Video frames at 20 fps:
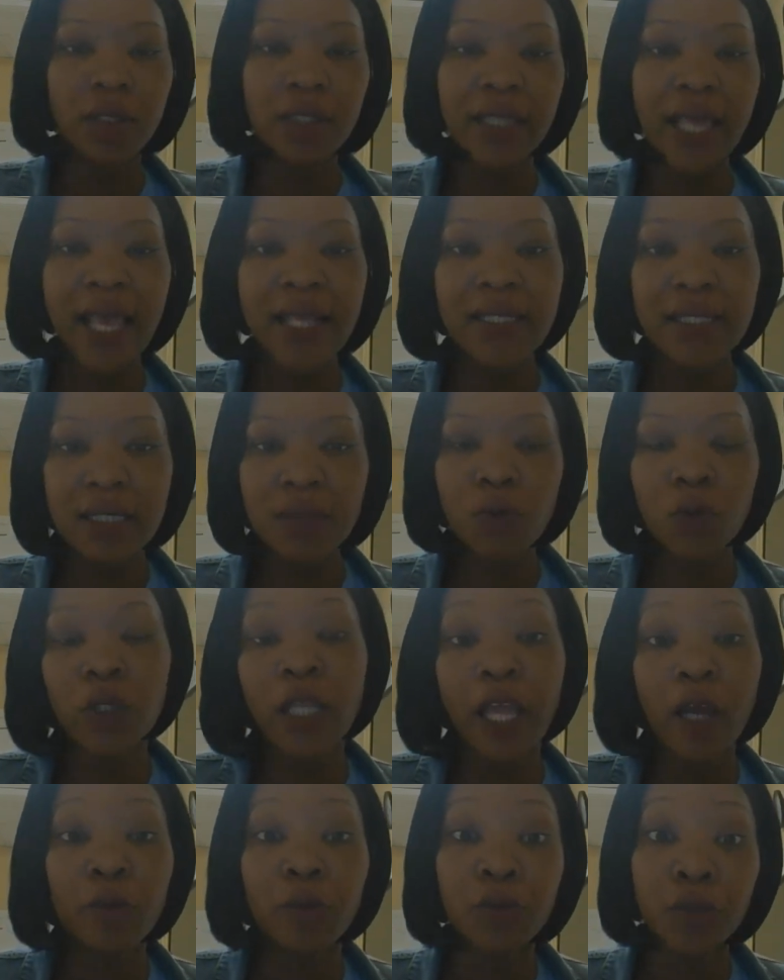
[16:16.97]
That will
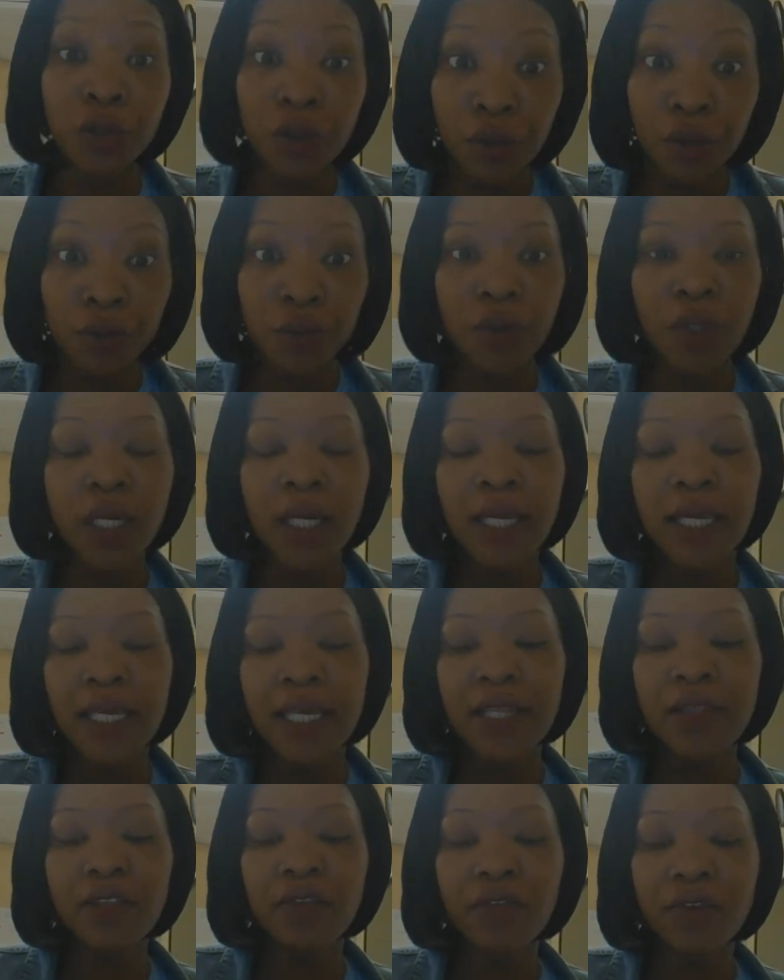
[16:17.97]
help you
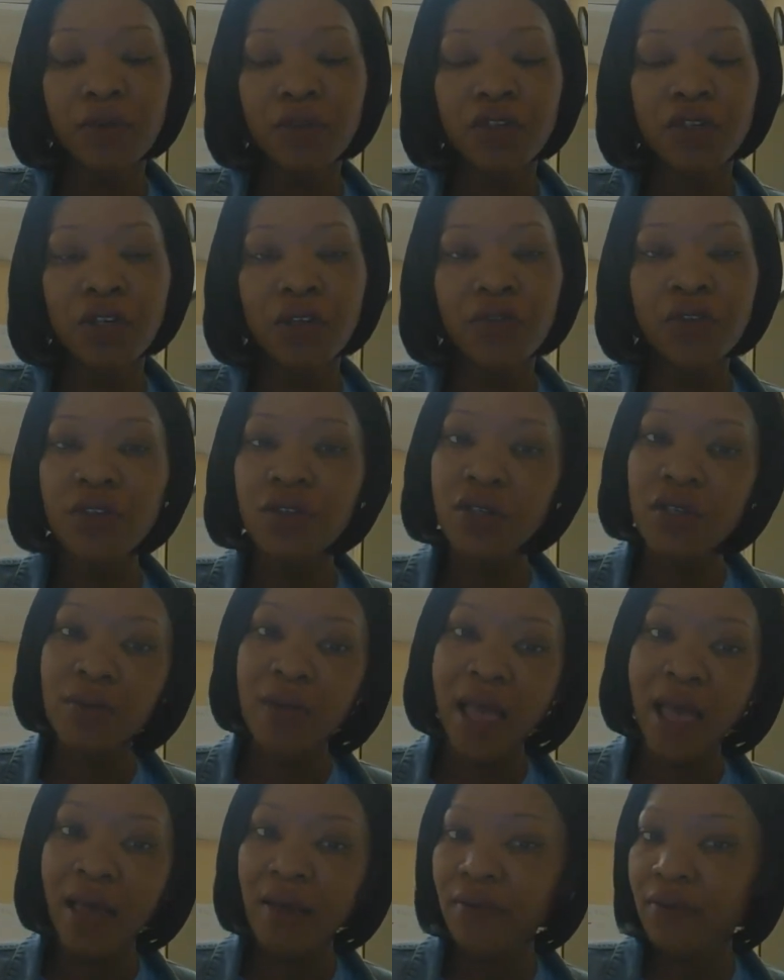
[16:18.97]
in the future if you
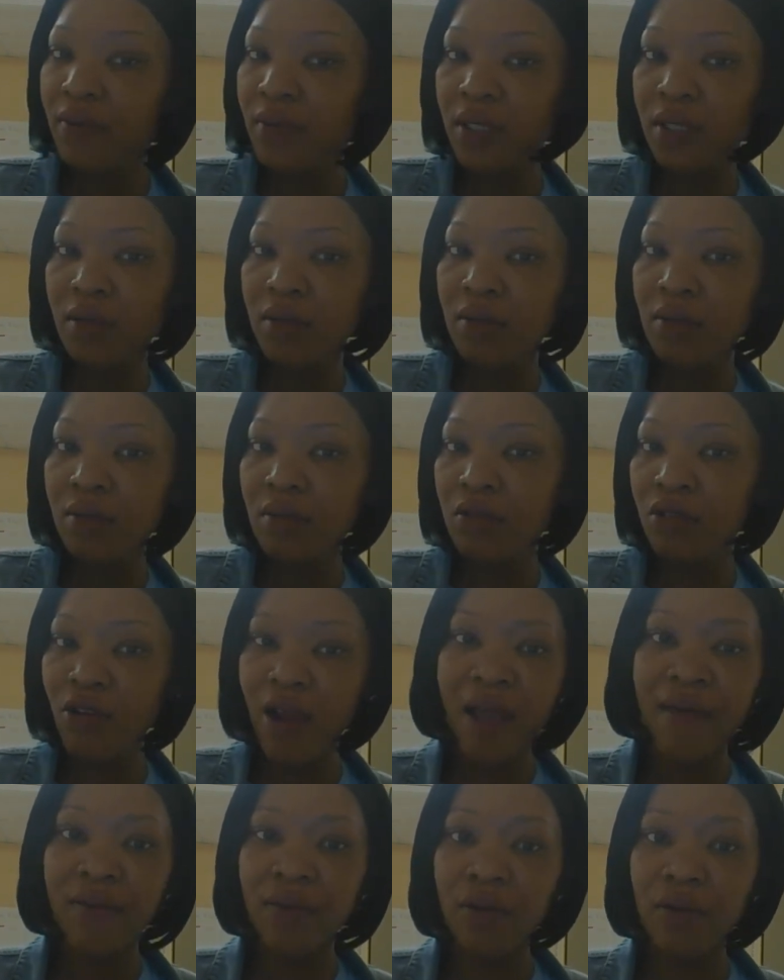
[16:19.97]
should have to
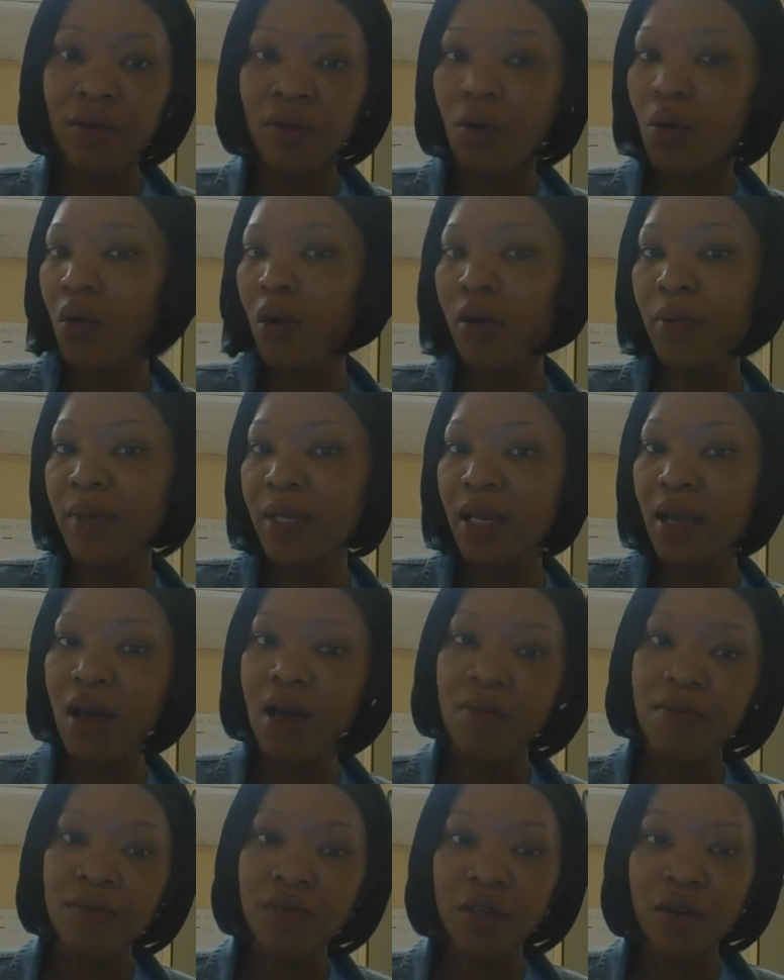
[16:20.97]
travel or
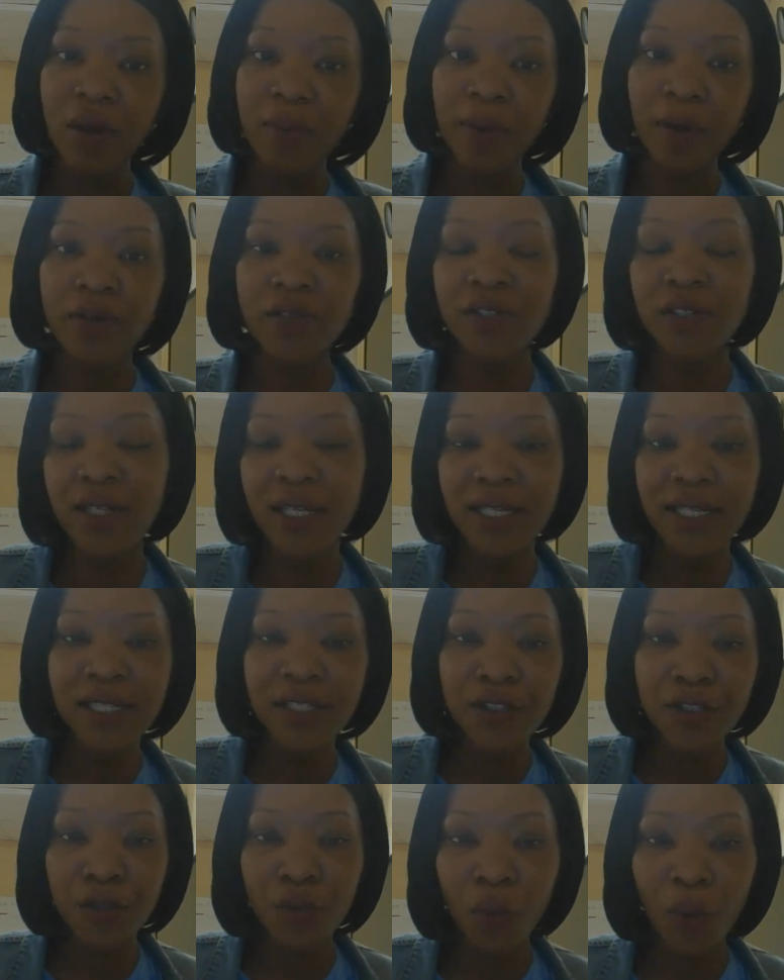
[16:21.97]
become, a person that
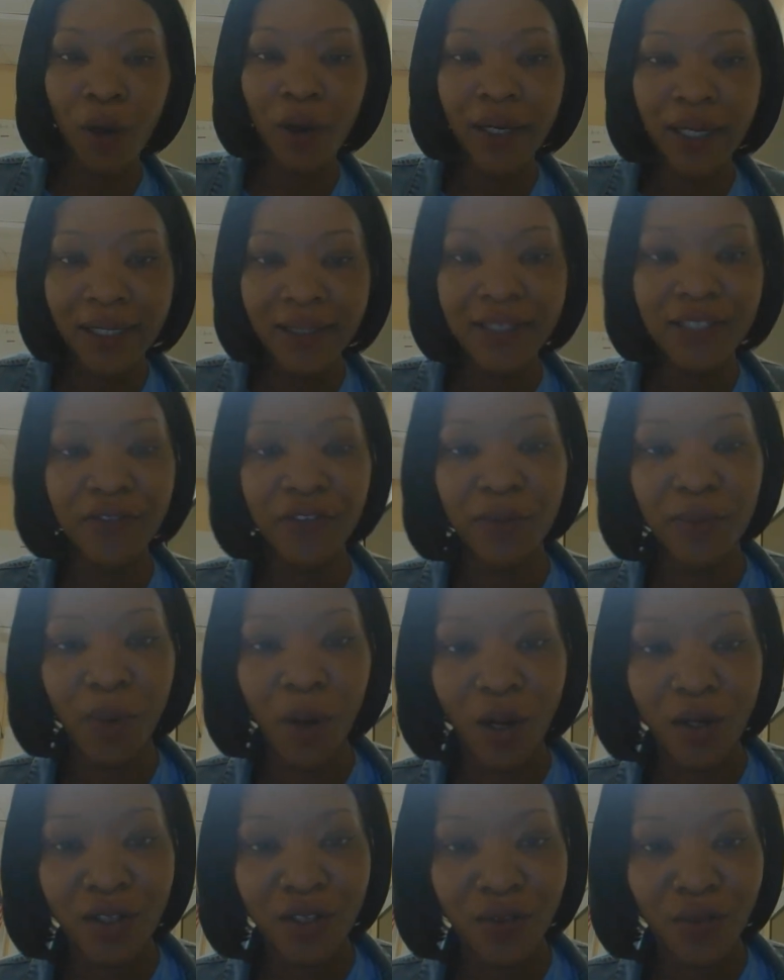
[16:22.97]
needs to work in different
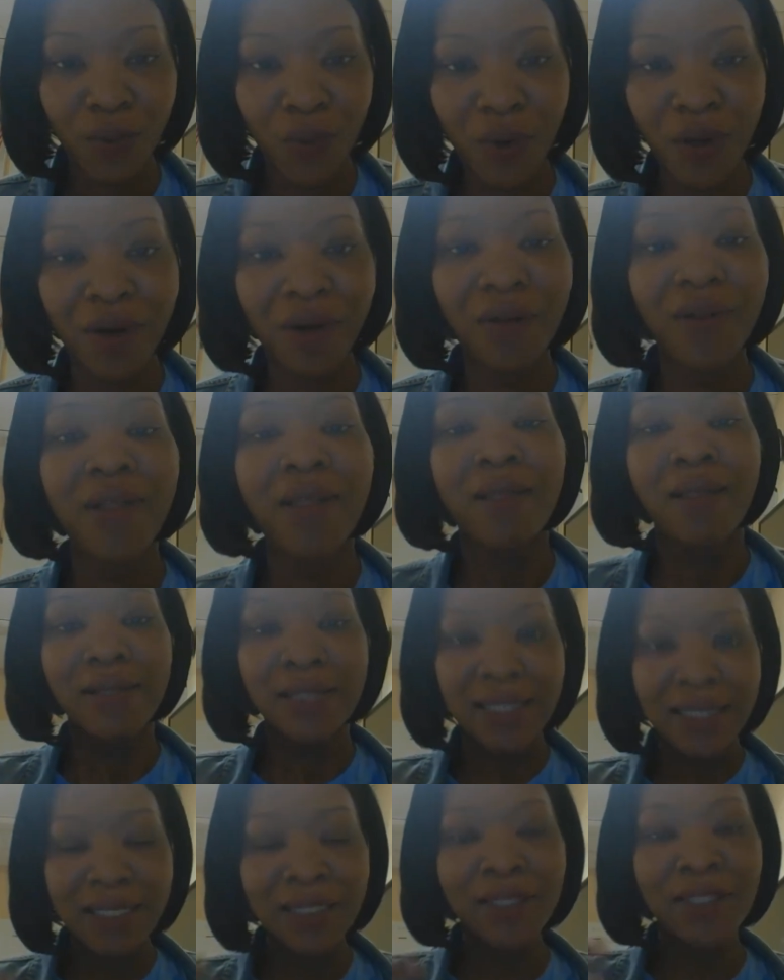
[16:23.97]
parts of the world.
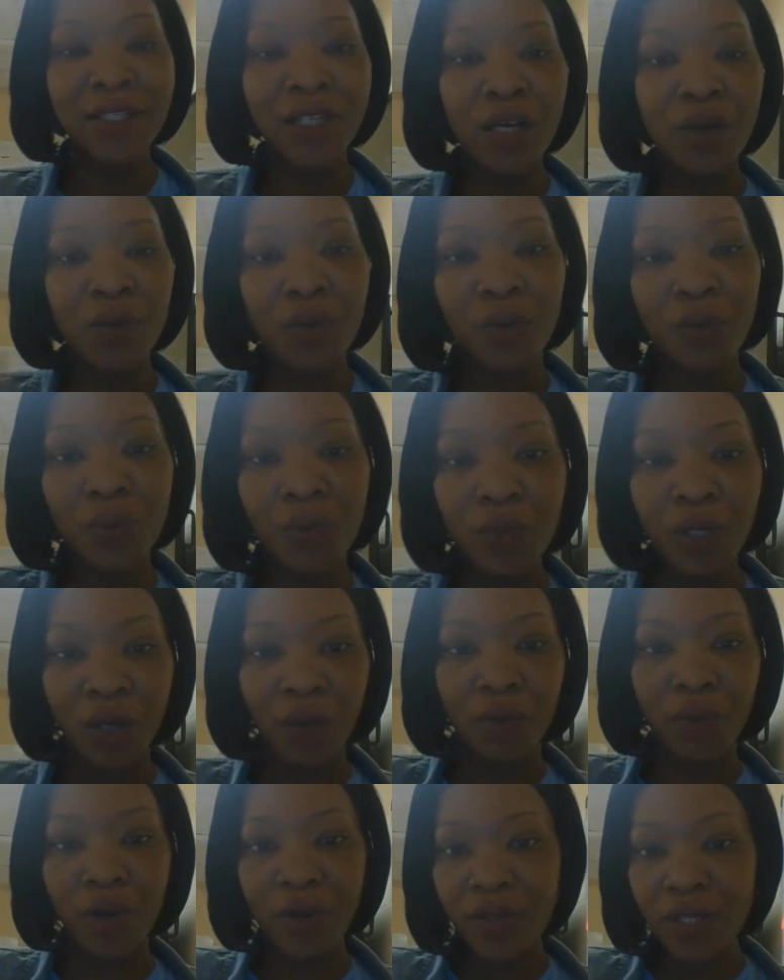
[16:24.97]
It's good to know,
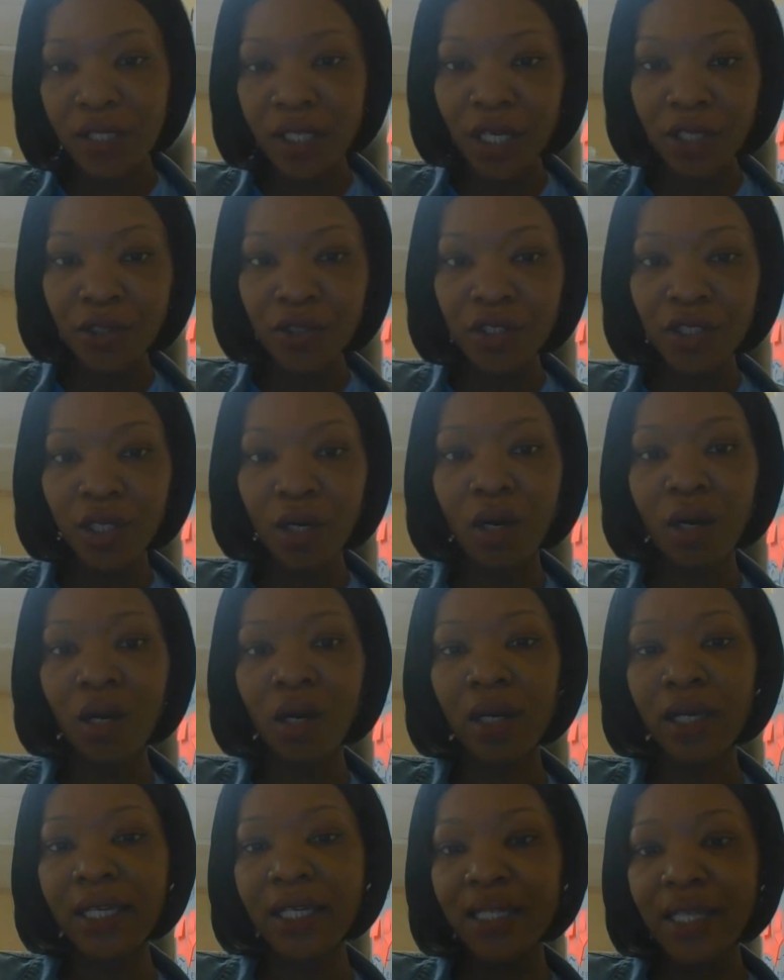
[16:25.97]
where these countries
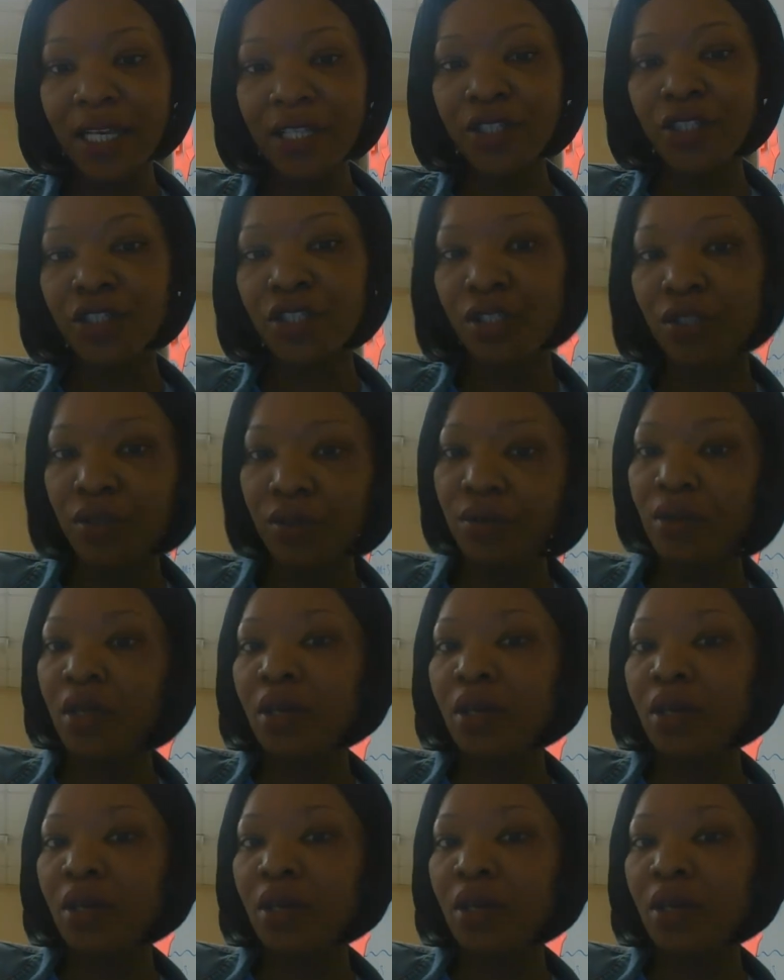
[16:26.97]
are in connection to